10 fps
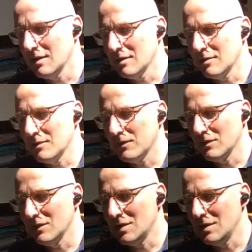
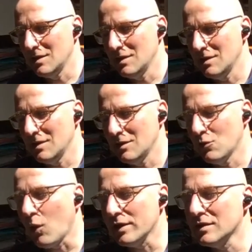the
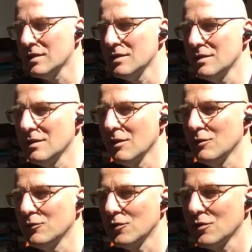quality
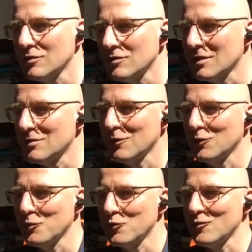of the contents of
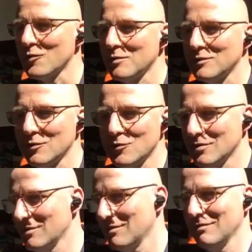the programs
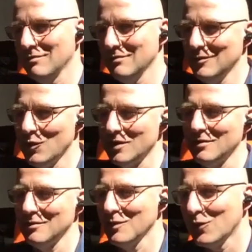just
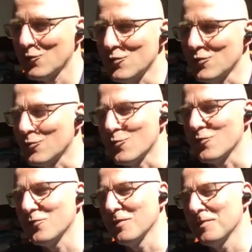went through the
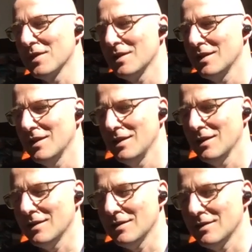roof.
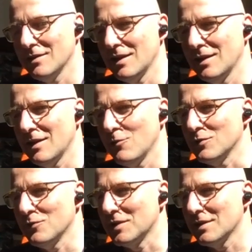And that
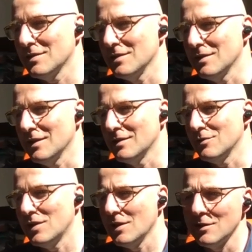was fantastic. And
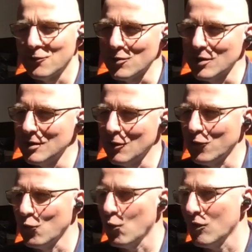the delivery of
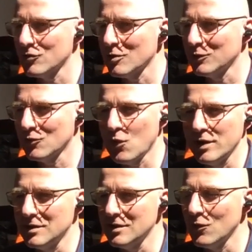workshops,
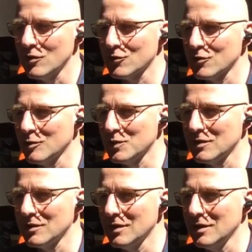quality
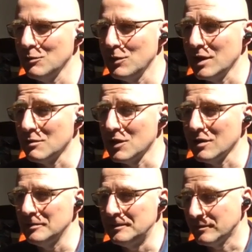workshops in
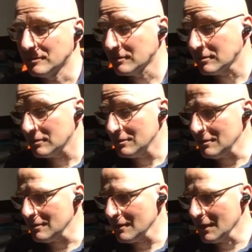Myanmar,
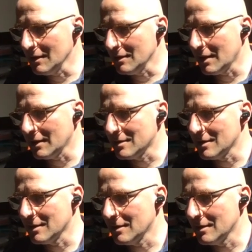that,